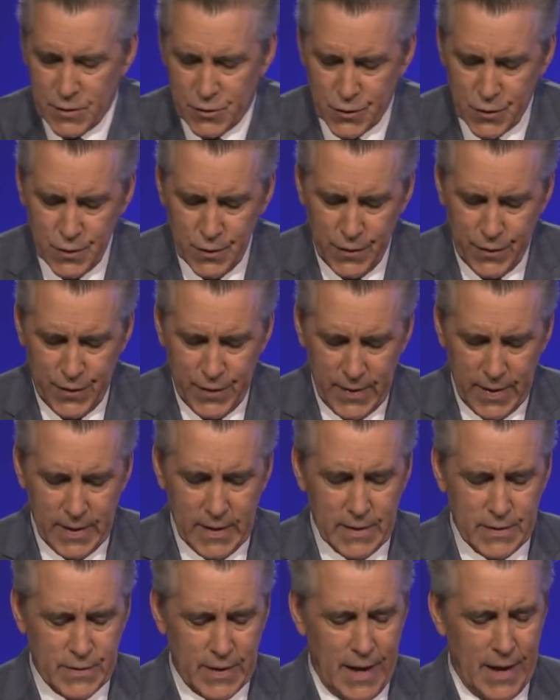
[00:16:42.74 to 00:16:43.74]
truth
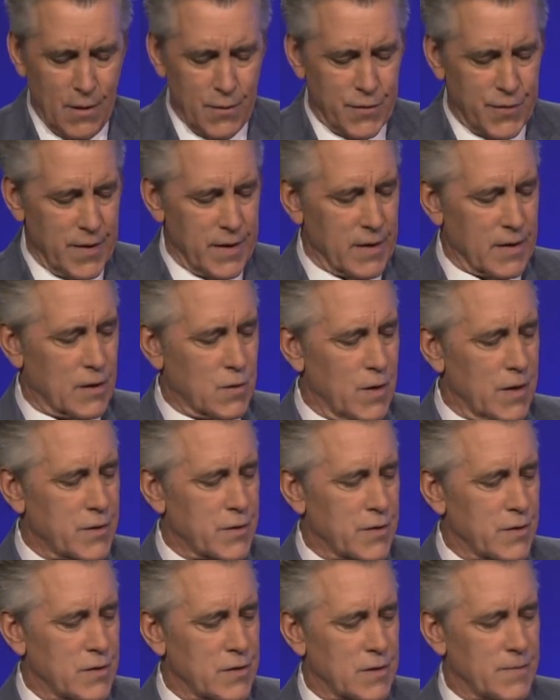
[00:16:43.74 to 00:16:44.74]
is out there.
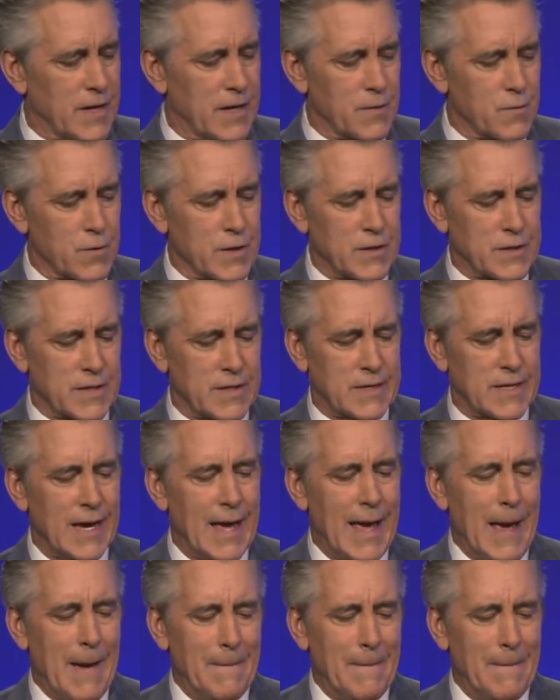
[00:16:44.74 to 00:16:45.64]
Questions about recent